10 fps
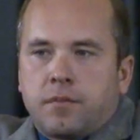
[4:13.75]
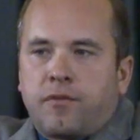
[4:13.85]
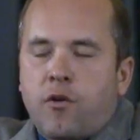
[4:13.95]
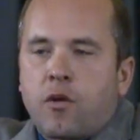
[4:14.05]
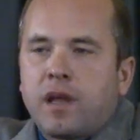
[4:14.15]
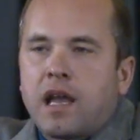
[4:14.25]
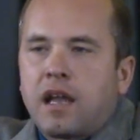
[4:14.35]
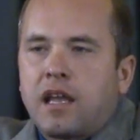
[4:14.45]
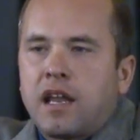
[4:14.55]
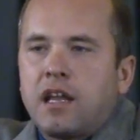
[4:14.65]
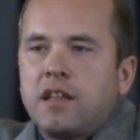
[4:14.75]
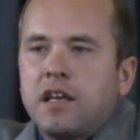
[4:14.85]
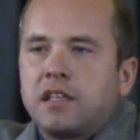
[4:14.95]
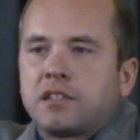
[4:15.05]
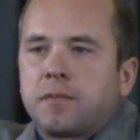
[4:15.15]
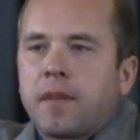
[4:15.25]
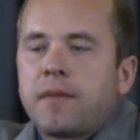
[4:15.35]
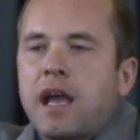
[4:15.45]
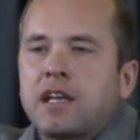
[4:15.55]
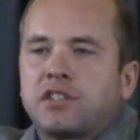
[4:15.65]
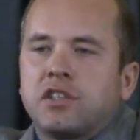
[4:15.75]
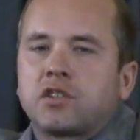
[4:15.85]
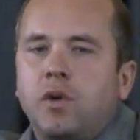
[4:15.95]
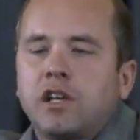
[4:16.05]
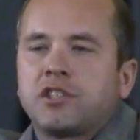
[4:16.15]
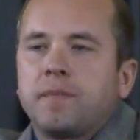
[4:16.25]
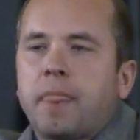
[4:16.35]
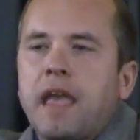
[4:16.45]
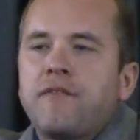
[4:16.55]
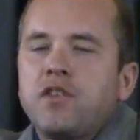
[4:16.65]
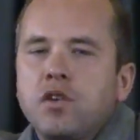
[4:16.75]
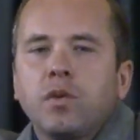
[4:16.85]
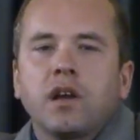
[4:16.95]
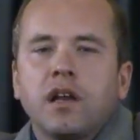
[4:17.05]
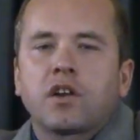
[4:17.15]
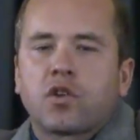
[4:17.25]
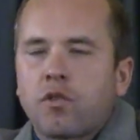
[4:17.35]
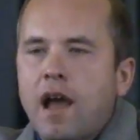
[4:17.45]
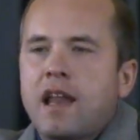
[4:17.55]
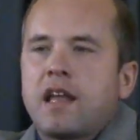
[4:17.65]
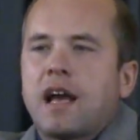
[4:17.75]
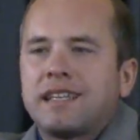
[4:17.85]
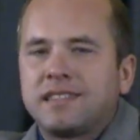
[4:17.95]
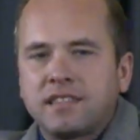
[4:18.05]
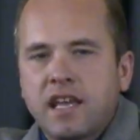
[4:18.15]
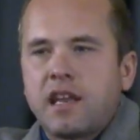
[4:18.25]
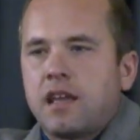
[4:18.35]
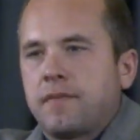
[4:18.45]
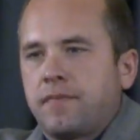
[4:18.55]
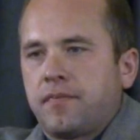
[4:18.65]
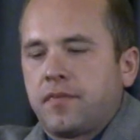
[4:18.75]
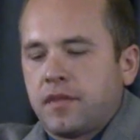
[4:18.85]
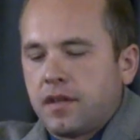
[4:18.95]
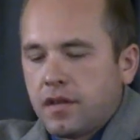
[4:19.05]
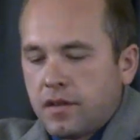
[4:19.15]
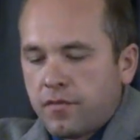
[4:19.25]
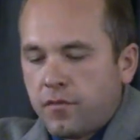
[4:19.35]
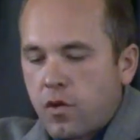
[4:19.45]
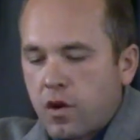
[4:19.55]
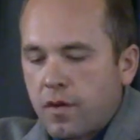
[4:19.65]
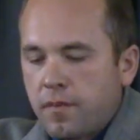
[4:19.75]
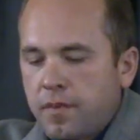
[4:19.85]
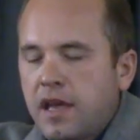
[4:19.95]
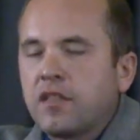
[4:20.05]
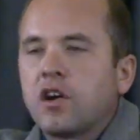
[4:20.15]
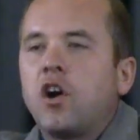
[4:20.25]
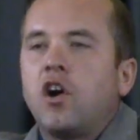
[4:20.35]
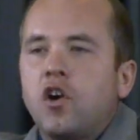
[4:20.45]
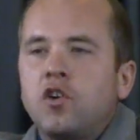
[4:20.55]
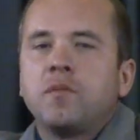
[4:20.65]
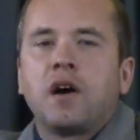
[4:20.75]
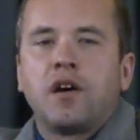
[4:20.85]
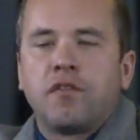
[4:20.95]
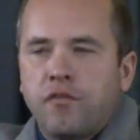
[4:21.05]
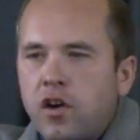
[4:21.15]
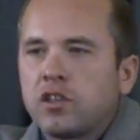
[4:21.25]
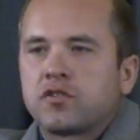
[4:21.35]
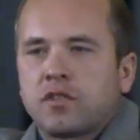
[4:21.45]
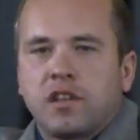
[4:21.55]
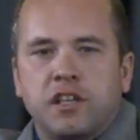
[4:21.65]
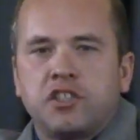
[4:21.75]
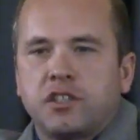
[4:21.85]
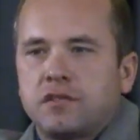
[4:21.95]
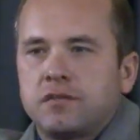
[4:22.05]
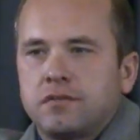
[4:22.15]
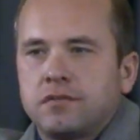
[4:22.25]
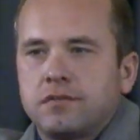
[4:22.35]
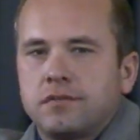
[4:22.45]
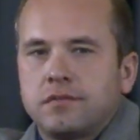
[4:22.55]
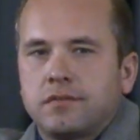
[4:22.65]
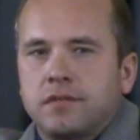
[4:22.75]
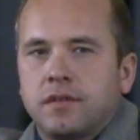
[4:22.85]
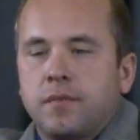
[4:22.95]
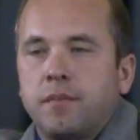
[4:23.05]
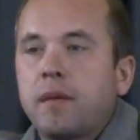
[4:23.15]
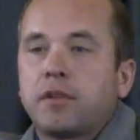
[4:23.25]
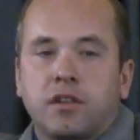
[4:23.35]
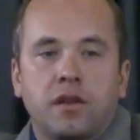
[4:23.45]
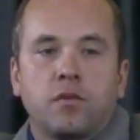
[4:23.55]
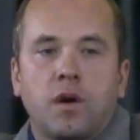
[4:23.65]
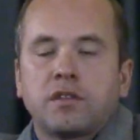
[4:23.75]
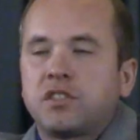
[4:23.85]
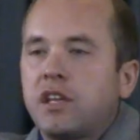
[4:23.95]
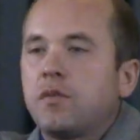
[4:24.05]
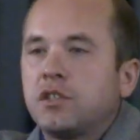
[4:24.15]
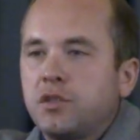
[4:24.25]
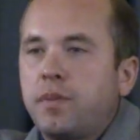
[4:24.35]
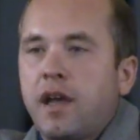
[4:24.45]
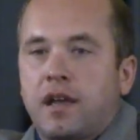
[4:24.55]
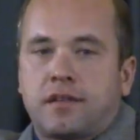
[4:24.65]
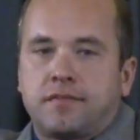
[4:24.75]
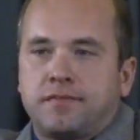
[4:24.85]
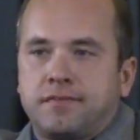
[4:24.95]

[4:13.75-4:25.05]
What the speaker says: before we get into this, let me ask you this question. If you were going to credit a city for being the home of false religion, biblically, what city would you pick?